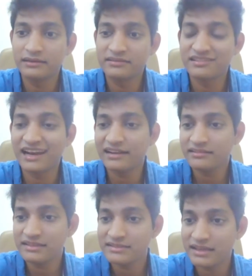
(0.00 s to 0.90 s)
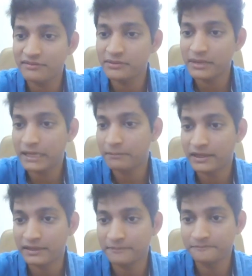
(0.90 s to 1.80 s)
strategies never make
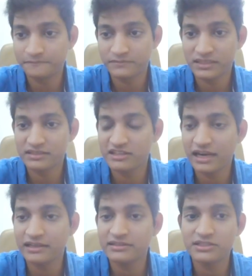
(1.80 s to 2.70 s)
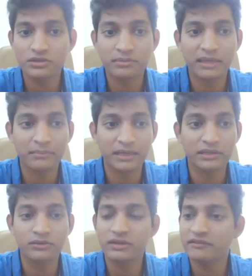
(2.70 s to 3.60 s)
money. Strategies don't make
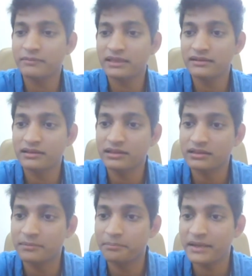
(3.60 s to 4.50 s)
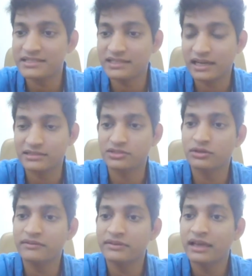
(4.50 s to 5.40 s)
money. You give me the best strategy, you
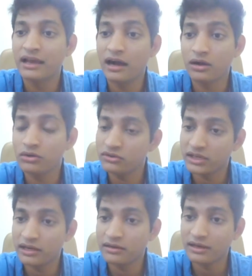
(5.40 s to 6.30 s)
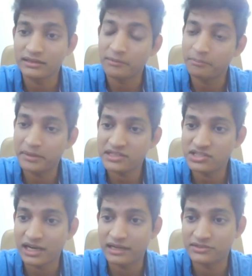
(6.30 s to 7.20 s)
give a good trader the best
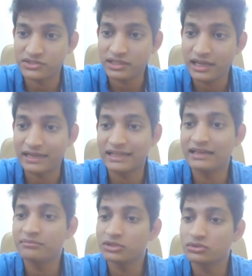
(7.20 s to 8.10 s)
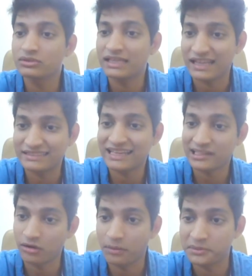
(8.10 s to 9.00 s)
strategy and tell him to do the
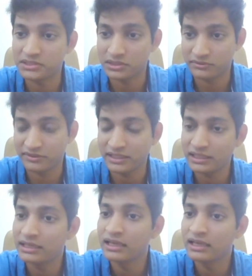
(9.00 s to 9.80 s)
exact opposite of it,